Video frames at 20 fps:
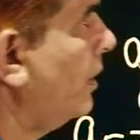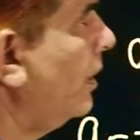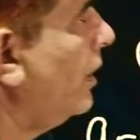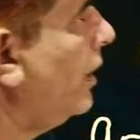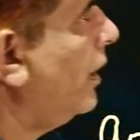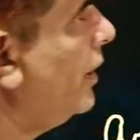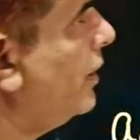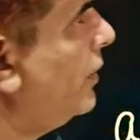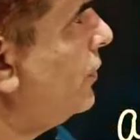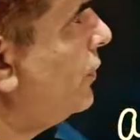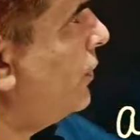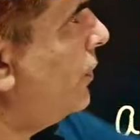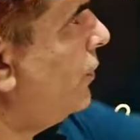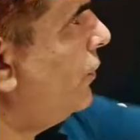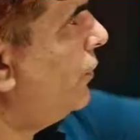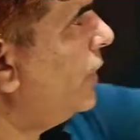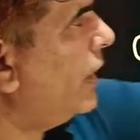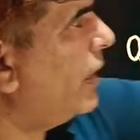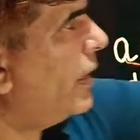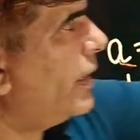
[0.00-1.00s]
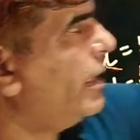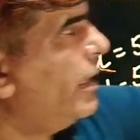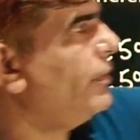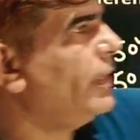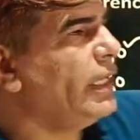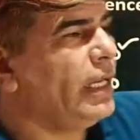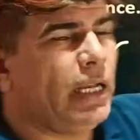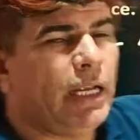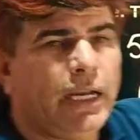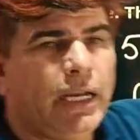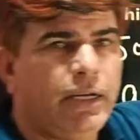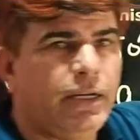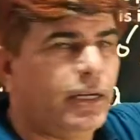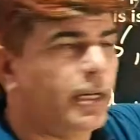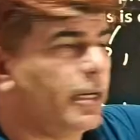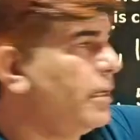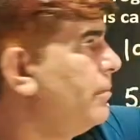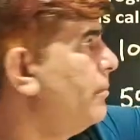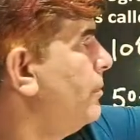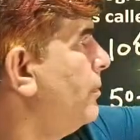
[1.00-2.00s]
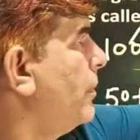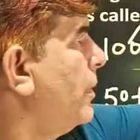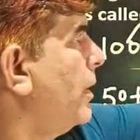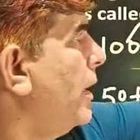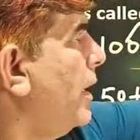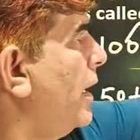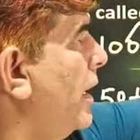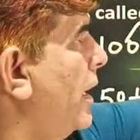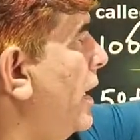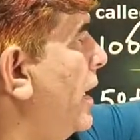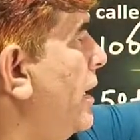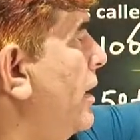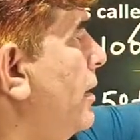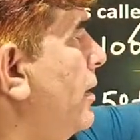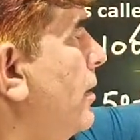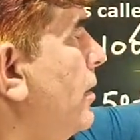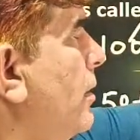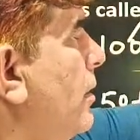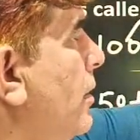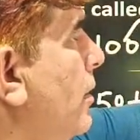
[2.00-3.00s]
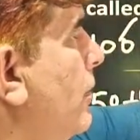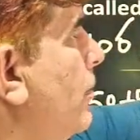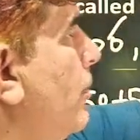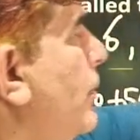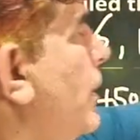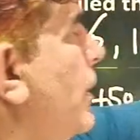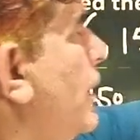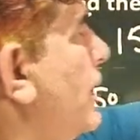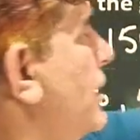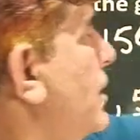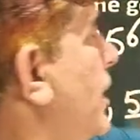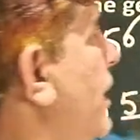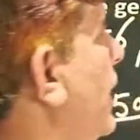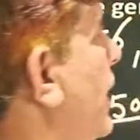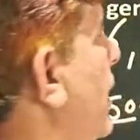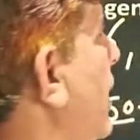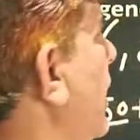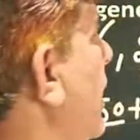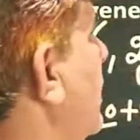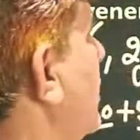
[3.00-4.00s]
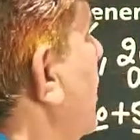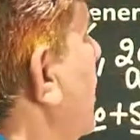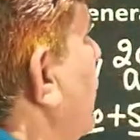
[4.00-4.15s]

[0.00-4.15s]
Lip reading: And if we are having n term, an plus A is the